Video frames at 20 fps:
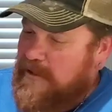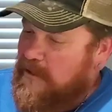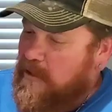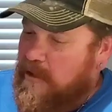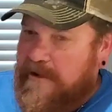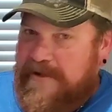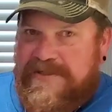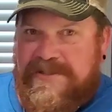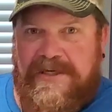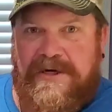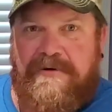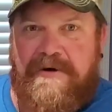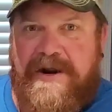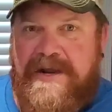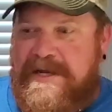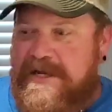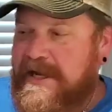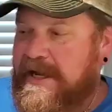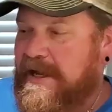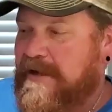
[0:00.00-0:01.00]
Arctic's a
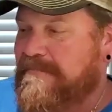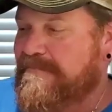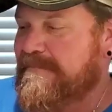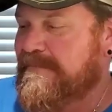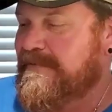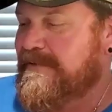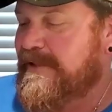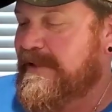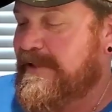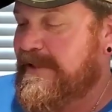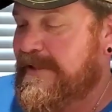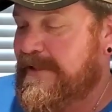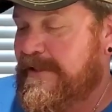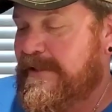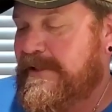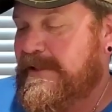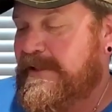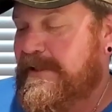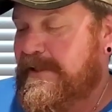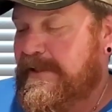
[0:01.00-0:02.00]
great cup.
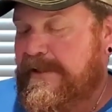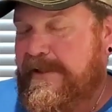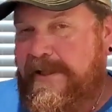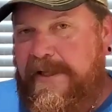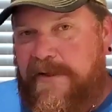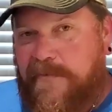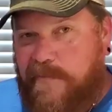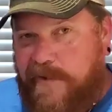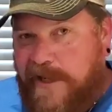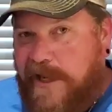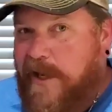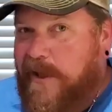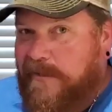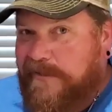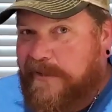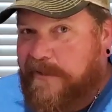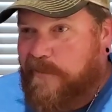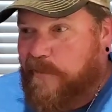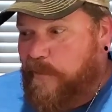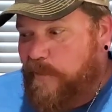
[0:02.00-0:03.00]
And we all
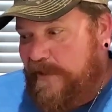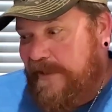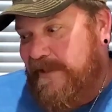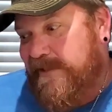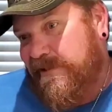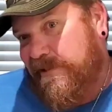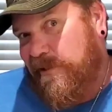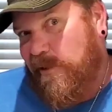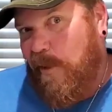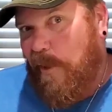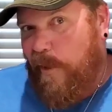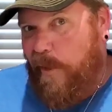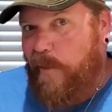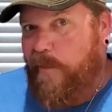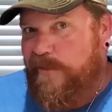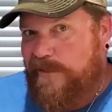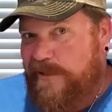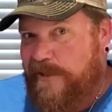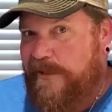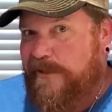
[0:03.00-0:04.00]
know who this
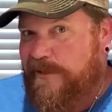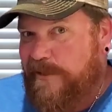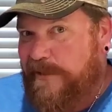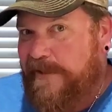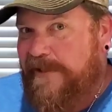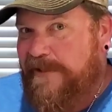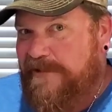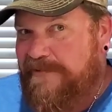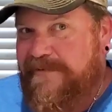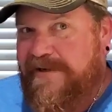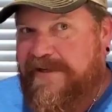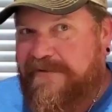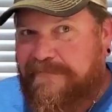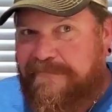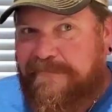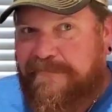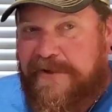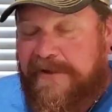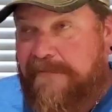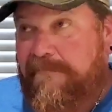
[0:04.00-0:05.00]
Ozark Trail is made
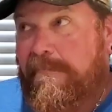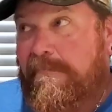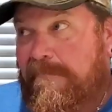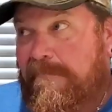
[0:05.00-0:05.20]
for.